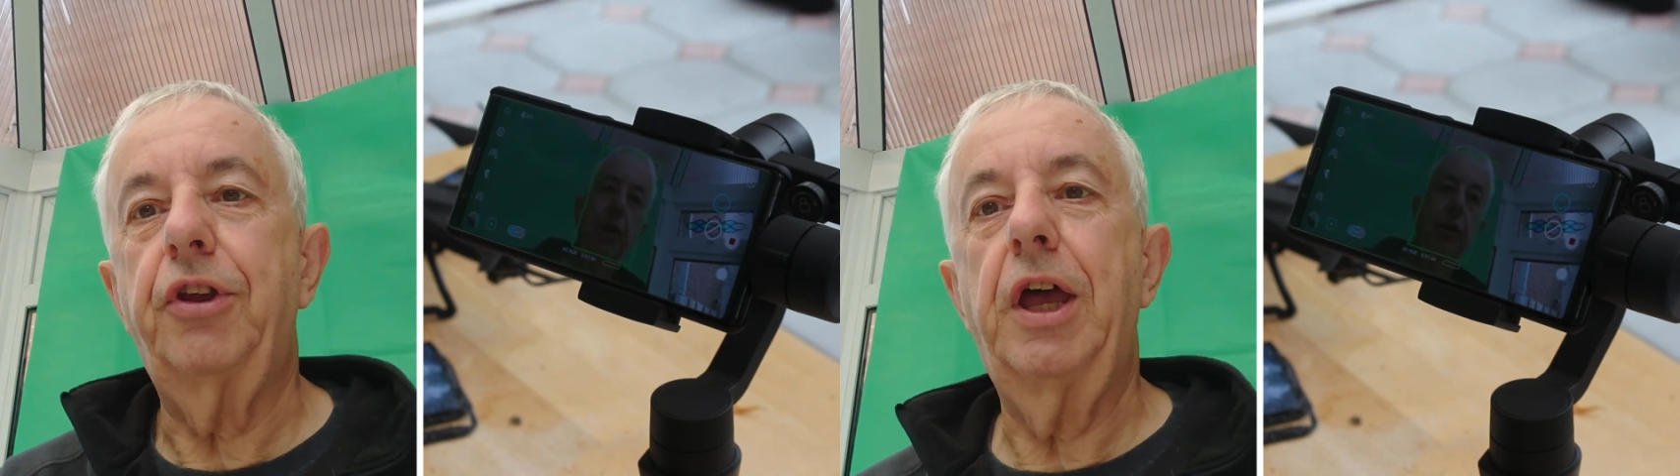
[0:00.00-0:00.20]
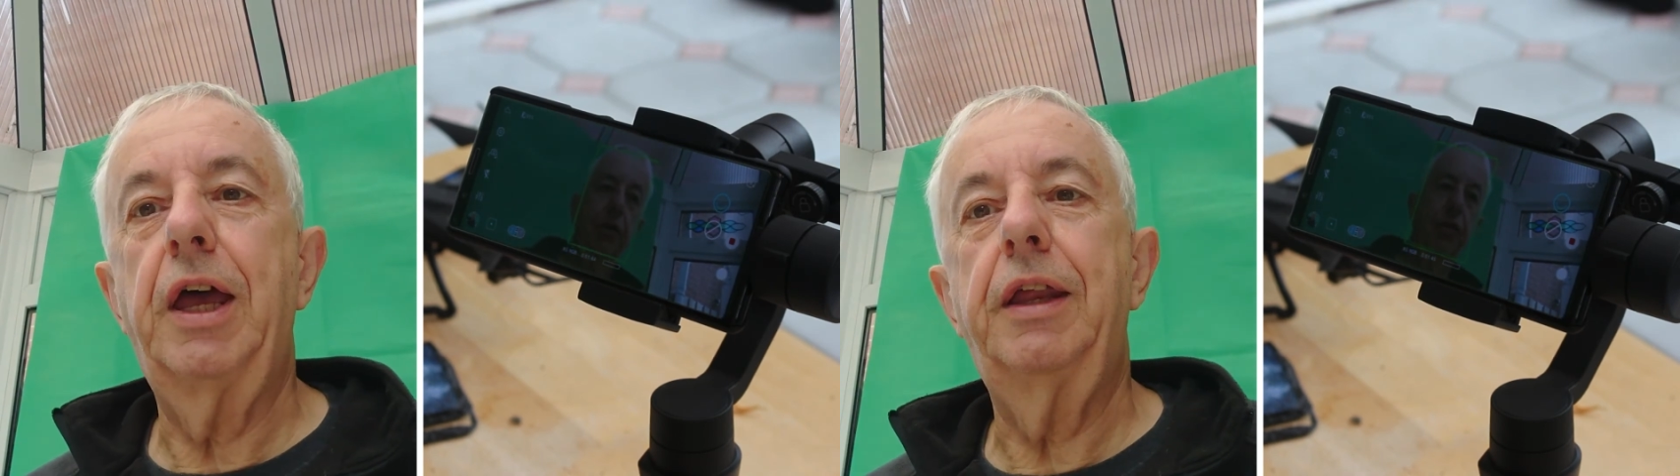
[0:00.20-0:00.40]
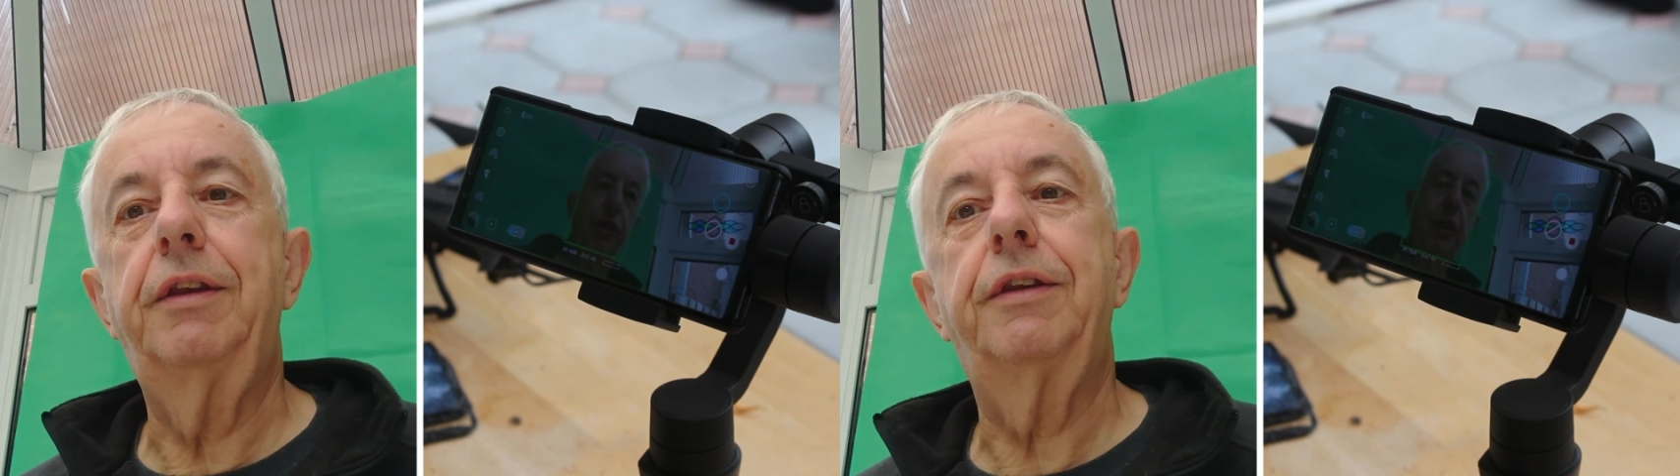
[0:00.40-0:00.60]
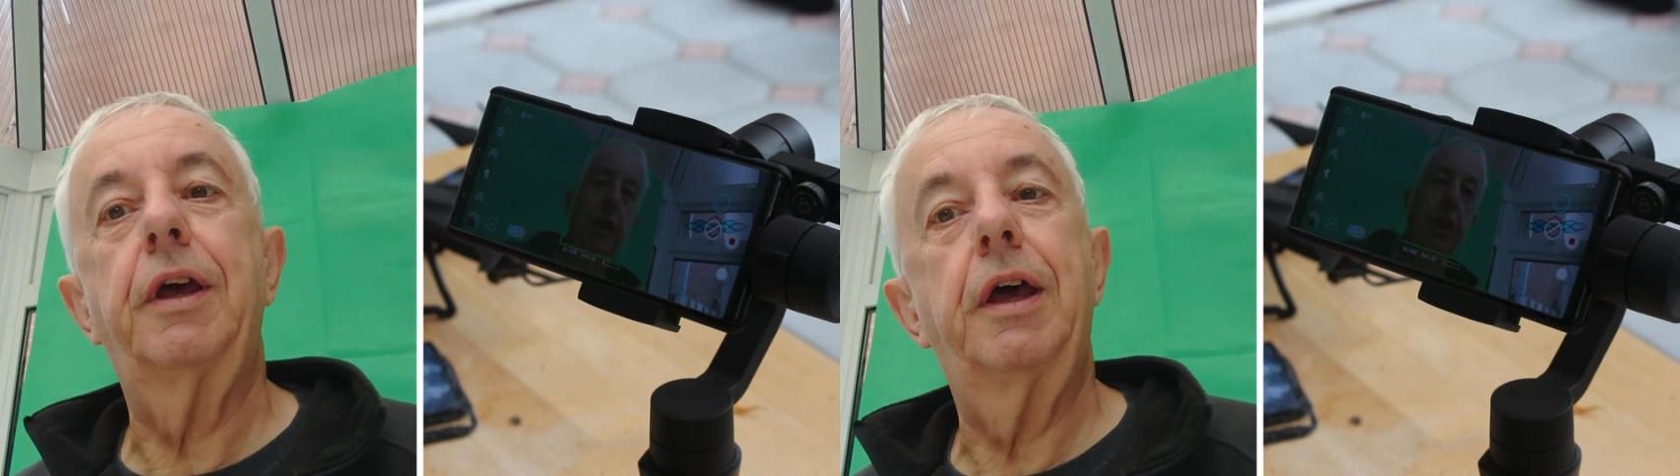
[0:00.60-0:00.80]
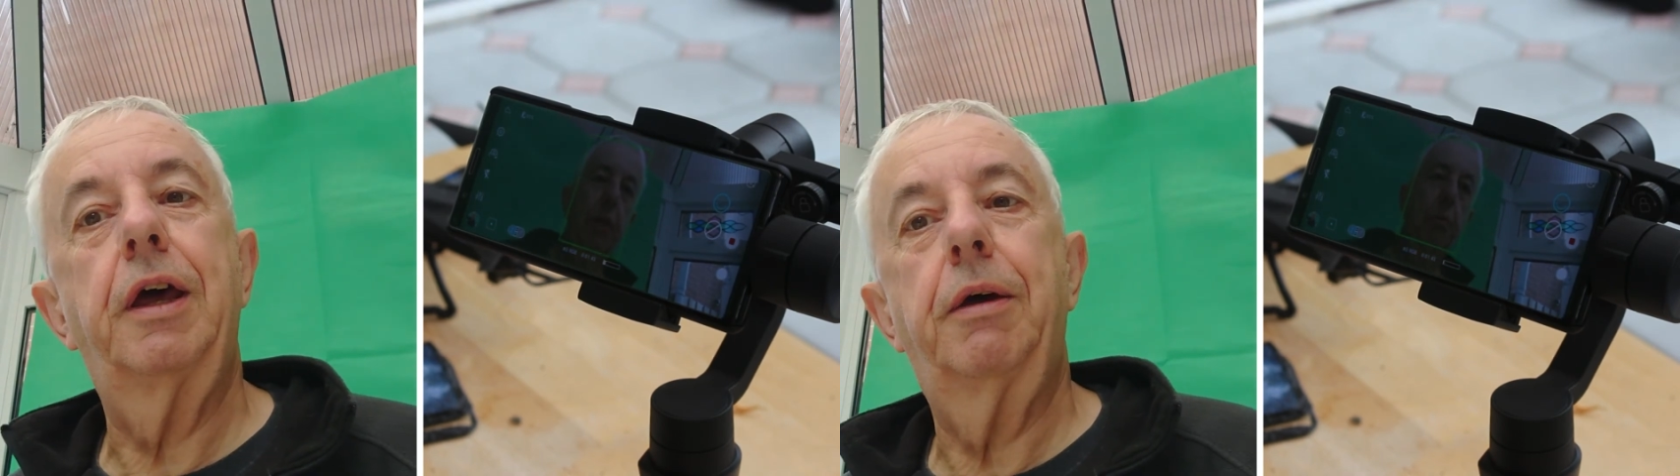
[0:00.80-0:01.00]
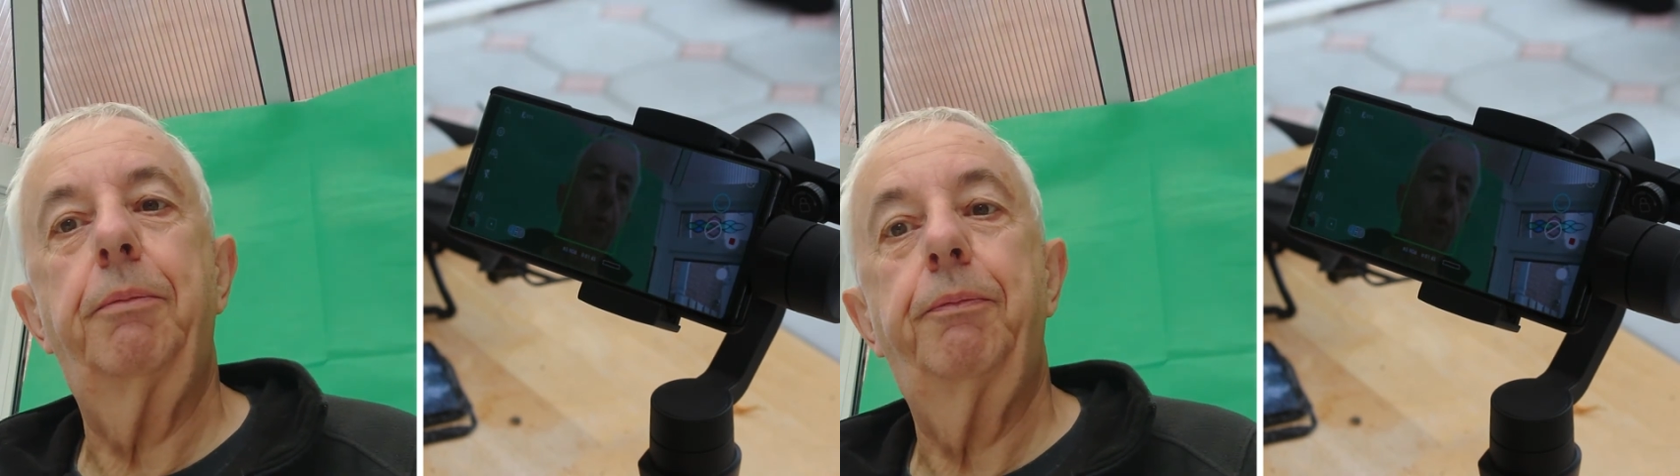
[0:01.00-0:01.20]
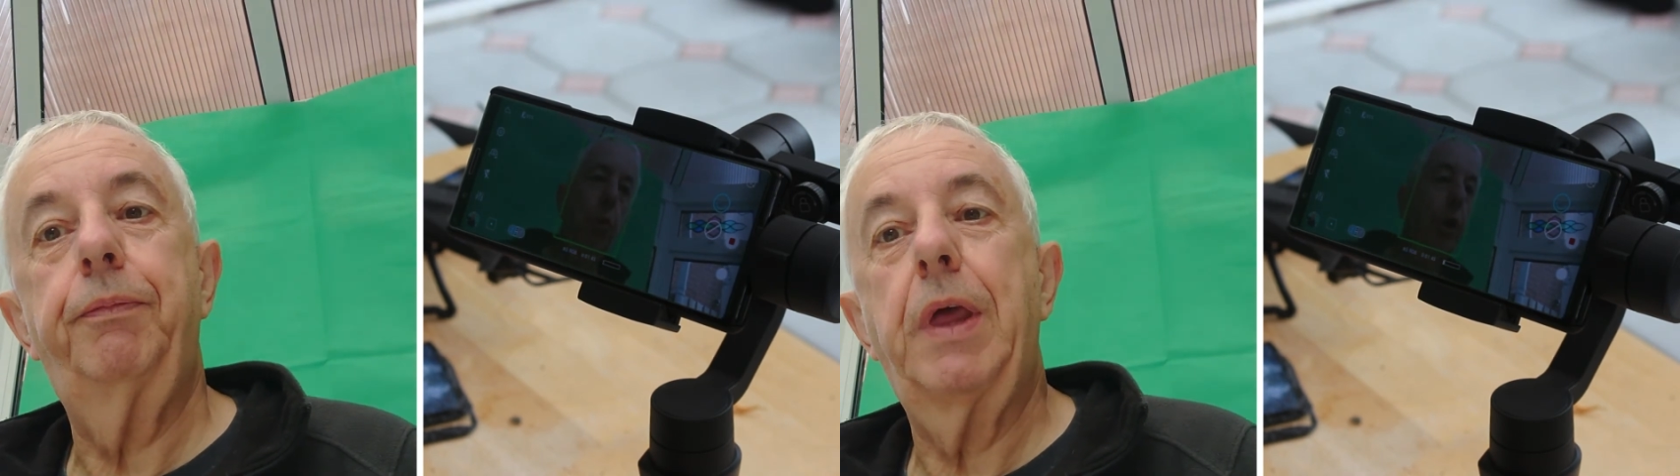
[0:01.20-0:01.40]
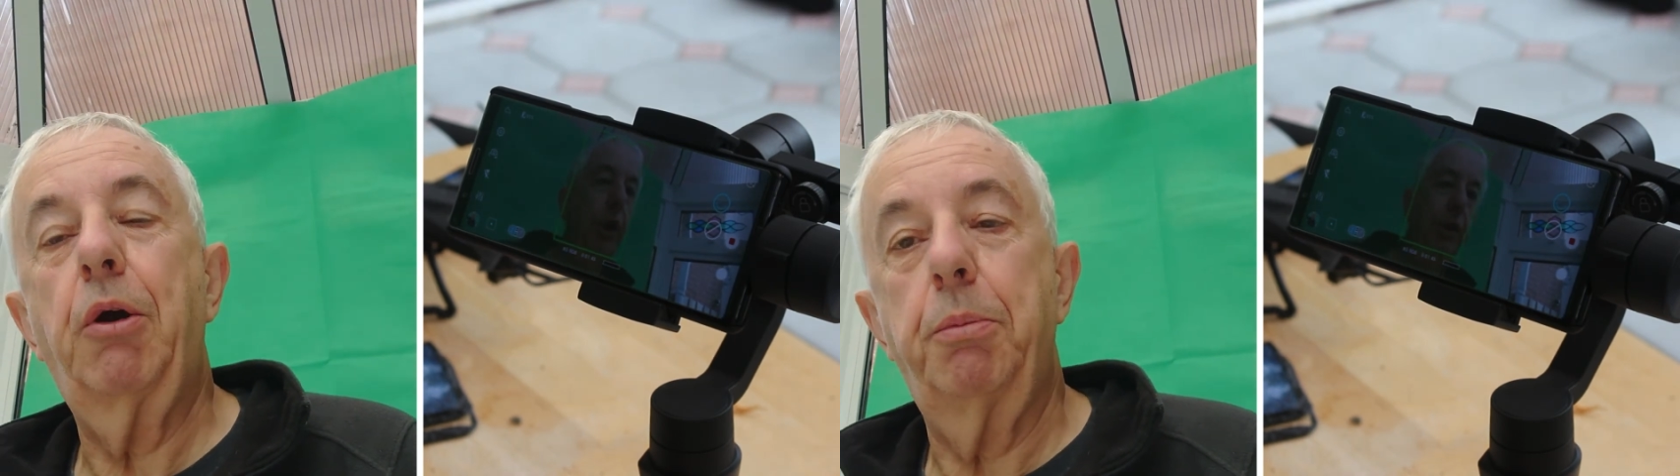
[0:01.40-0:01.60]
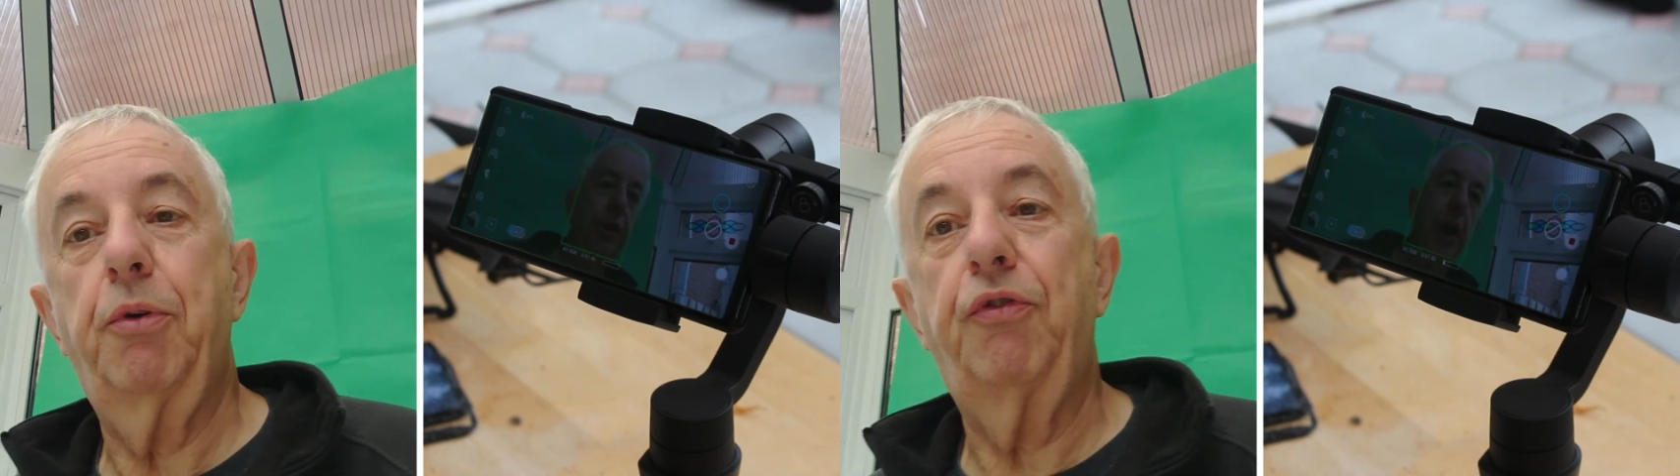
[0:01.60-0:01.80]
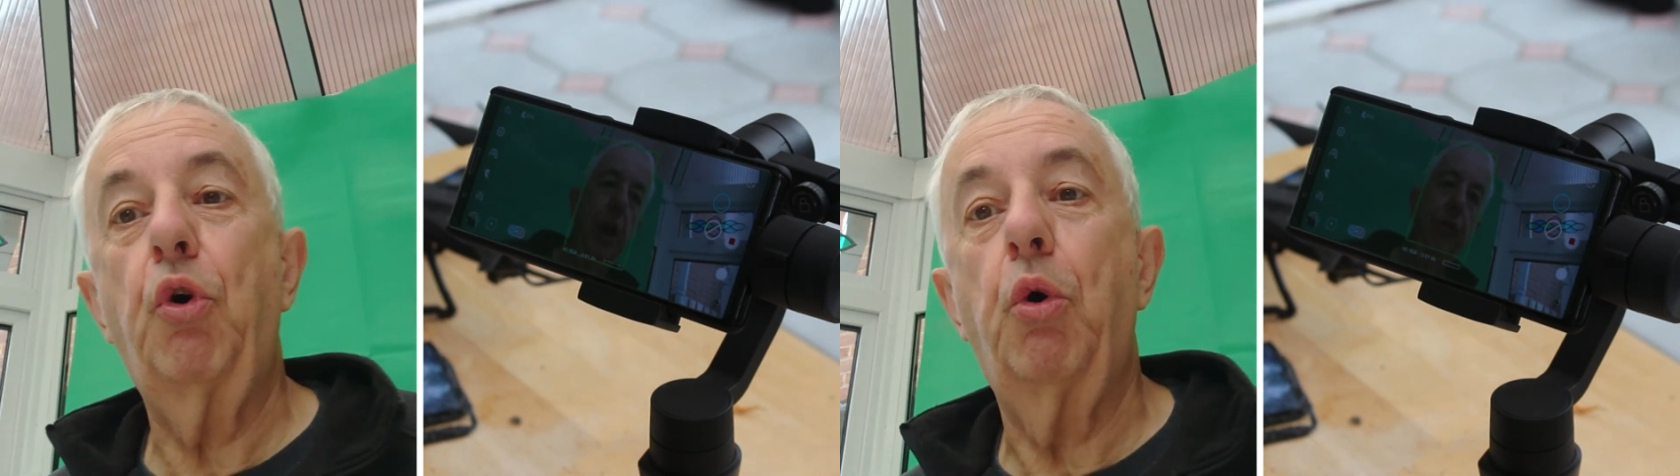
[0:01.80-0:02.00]
and how it
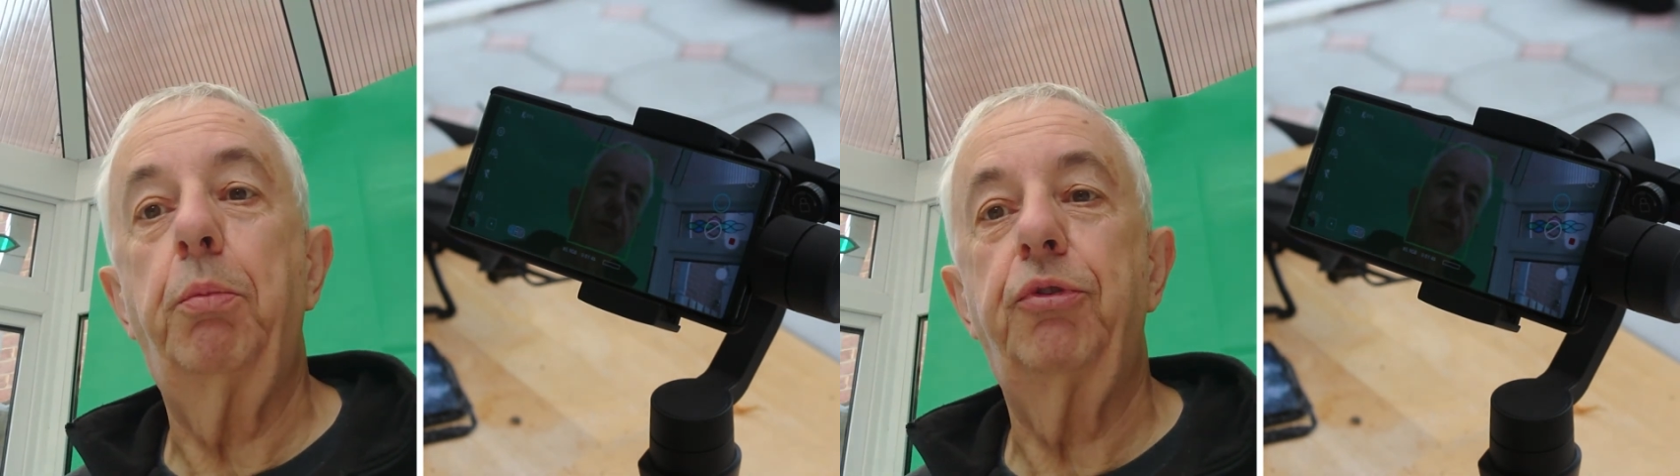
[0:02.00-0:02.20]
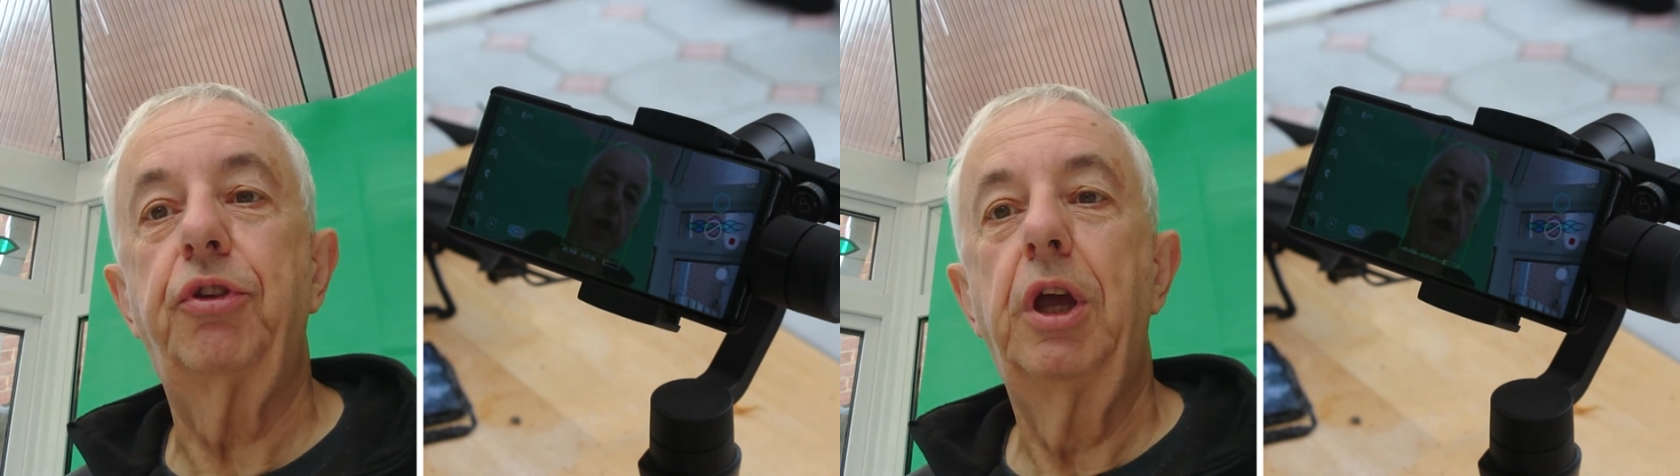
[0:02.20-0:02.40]
performs.